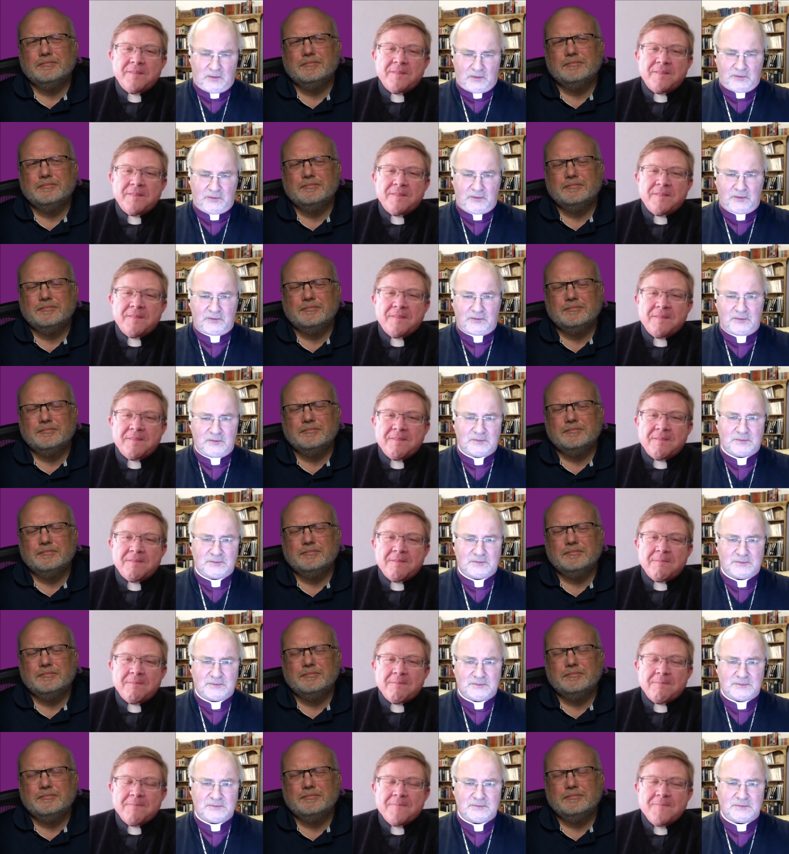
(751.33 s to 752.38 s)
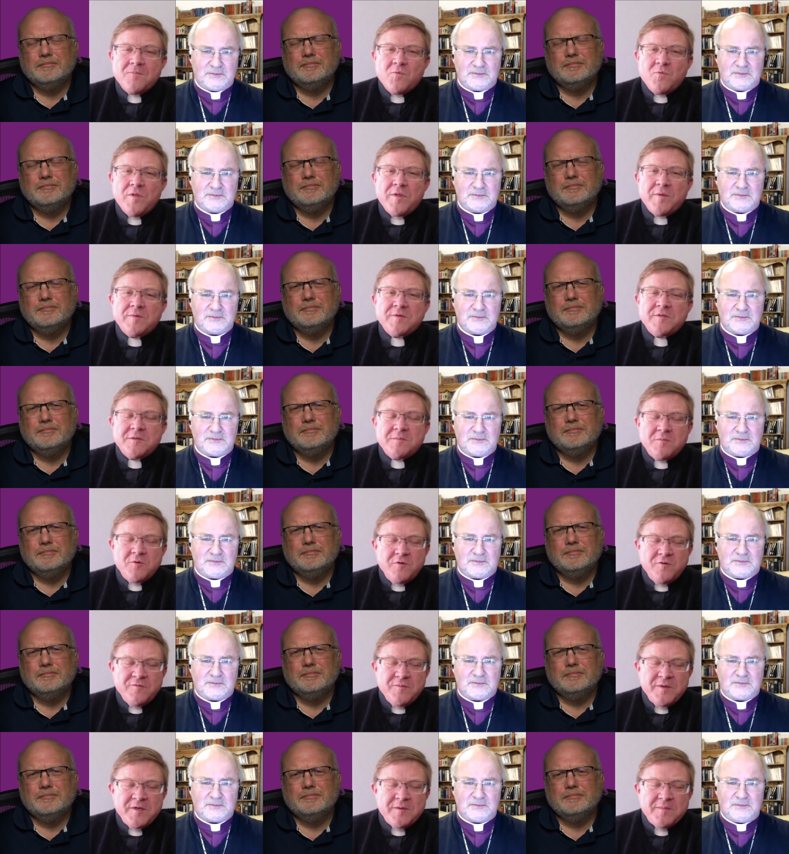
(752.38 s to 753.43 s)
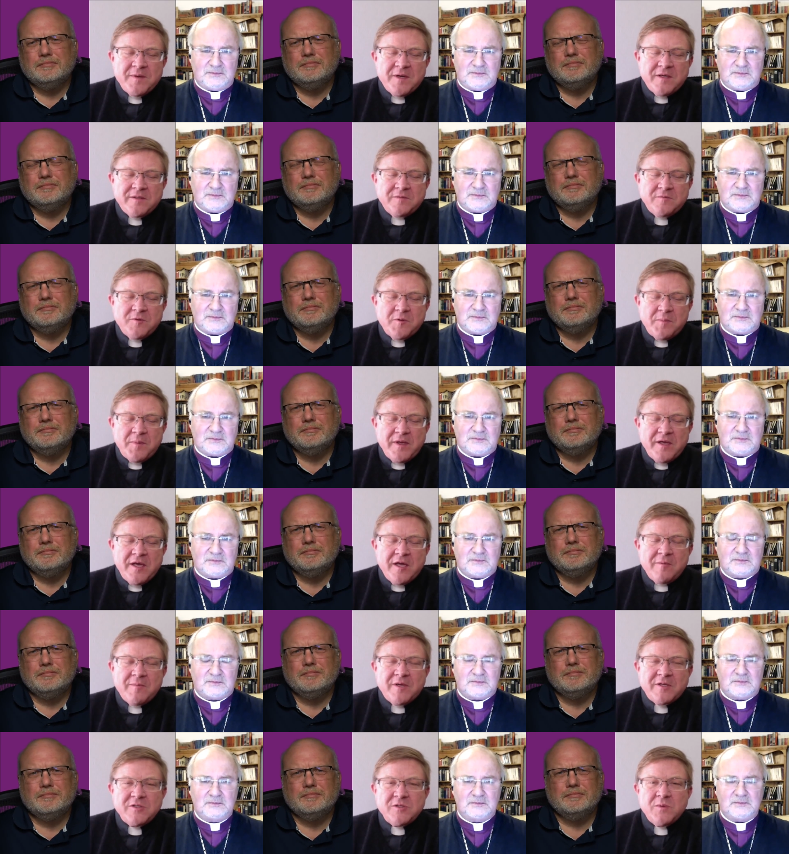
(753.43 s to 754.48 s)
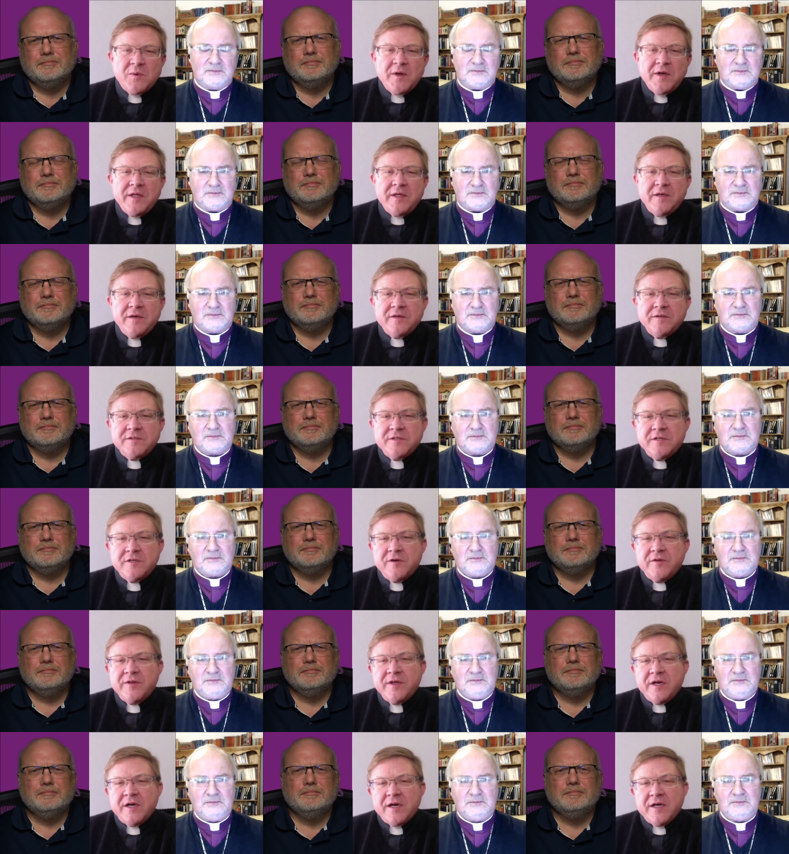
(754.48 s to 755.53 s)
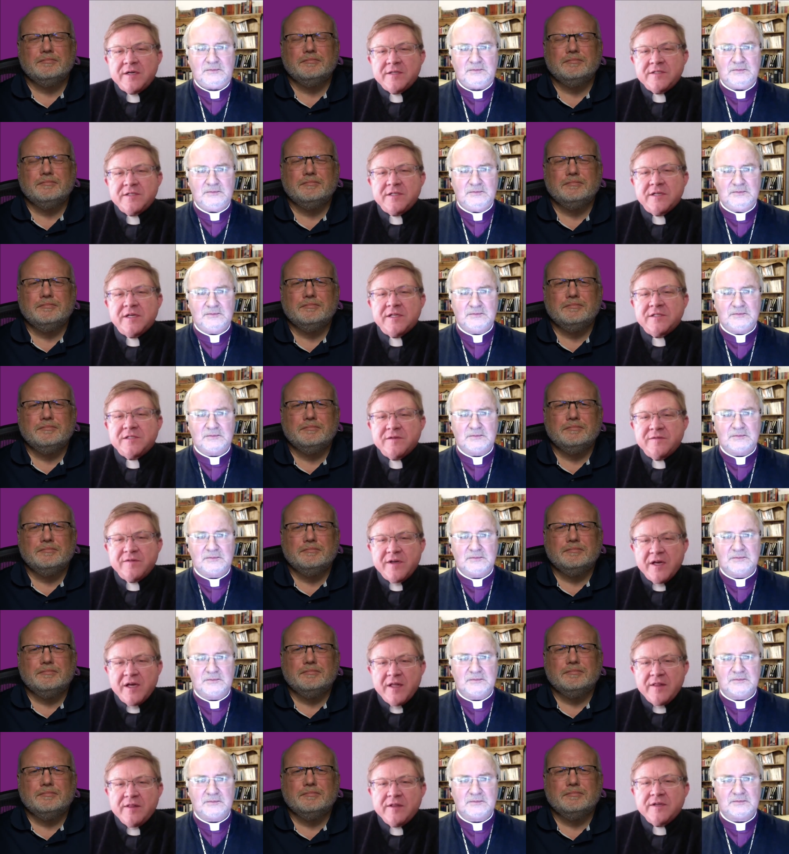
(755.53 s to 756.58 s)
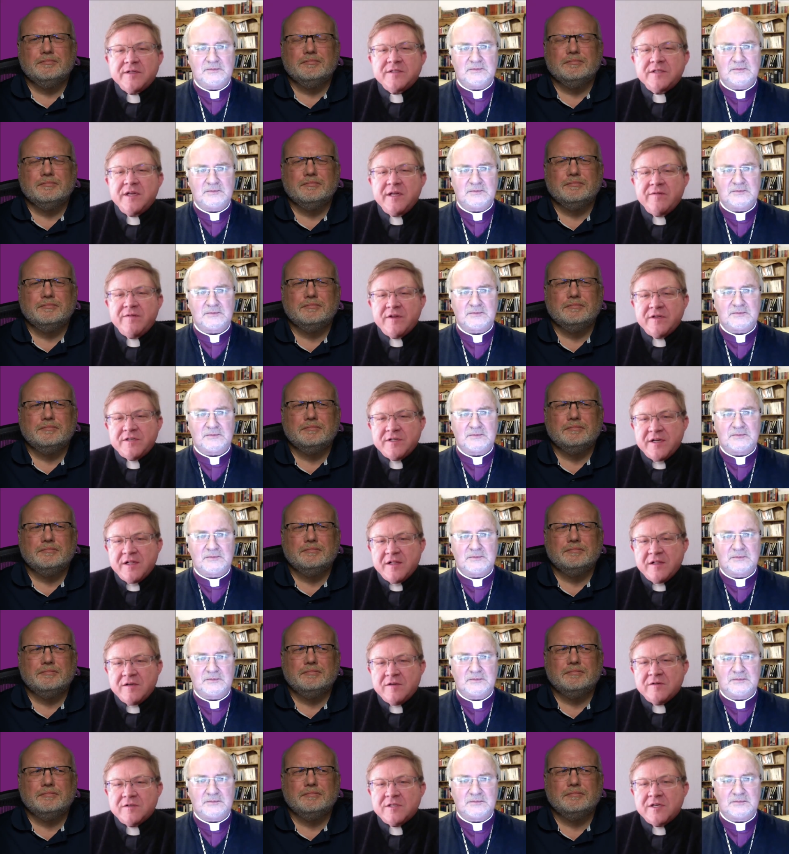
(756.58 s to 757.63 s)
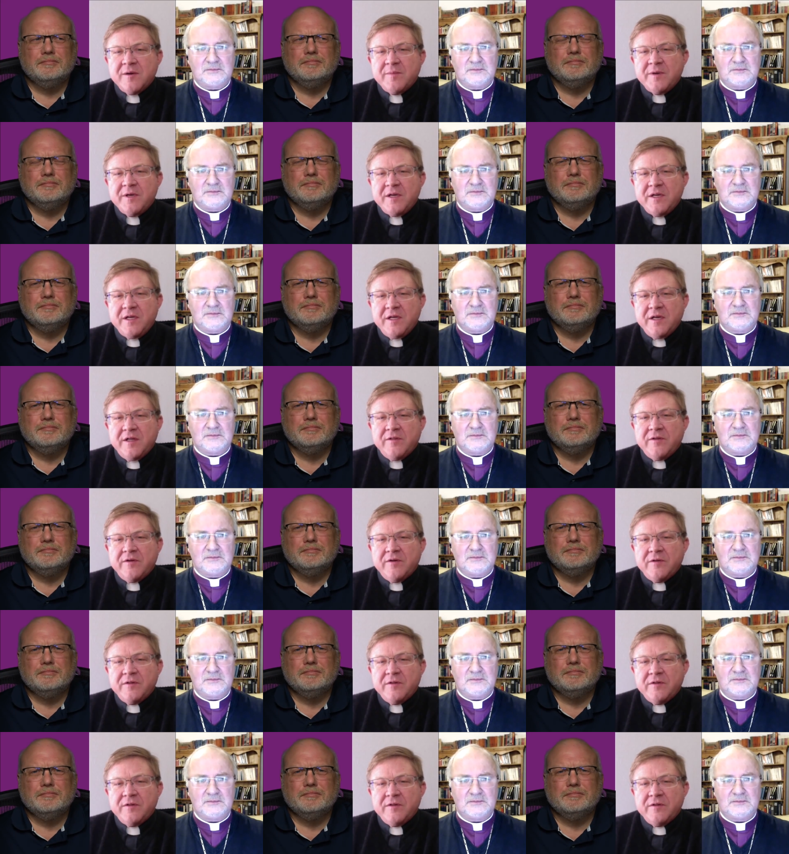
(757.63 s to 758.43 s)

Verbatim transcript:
Speaker 1: go on, George.
Speaker 2: Well, there was a movement about that began about twenty years ago in the United States of Catholics and evangelicals coming together,